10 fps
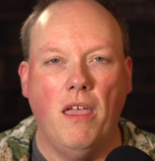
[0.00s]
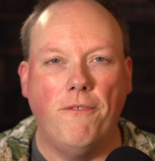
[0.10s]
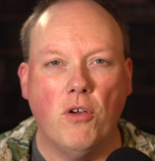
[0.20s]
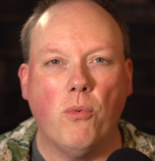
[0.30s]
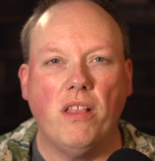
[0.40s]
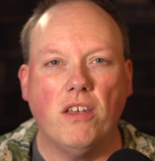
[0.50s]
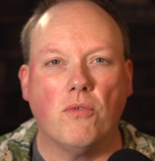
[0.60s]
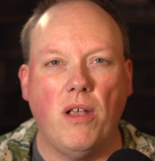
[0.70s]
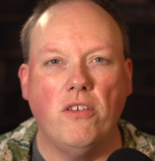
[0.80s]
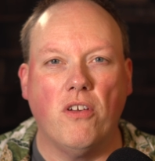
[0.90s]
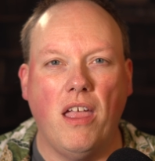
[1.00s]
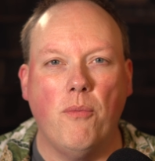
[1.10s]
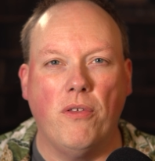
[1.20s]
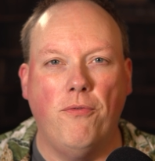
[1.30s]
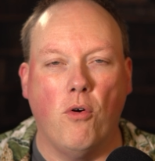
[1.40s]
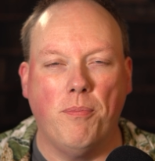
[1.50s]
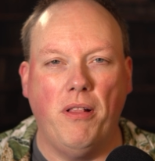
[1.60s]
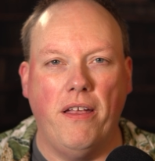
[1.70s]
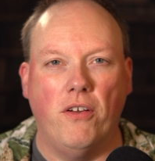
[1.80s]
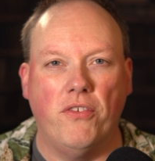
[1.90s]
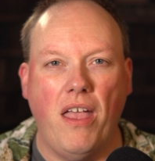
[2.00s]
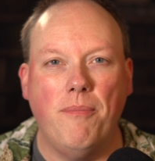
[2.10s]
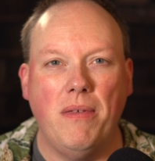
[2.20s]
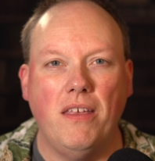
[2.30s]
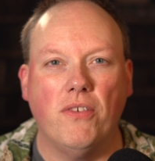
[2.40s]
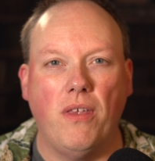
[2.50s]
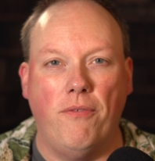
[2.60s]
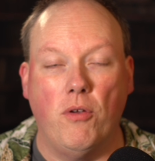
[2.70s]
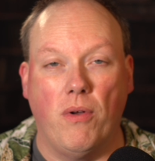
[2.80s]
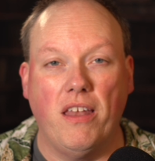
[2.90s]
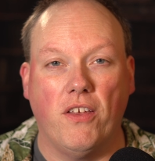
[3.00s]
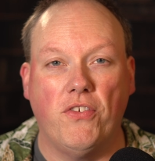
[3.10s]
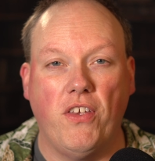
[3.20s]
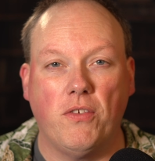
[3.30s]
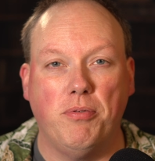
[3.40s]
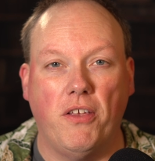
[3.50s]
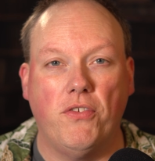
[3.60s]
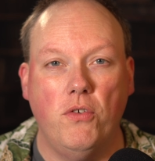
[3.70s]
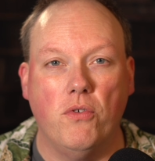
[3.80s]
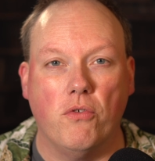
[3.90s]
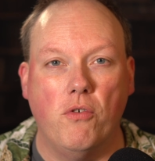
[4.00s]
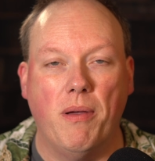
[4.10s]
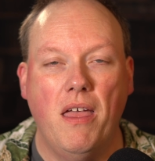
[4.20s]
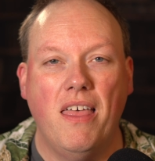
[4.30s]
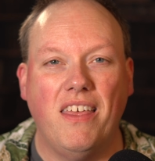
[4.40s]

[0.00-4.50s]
If you're willing to run your game with 4 players, that means if you're running a 6+2 group,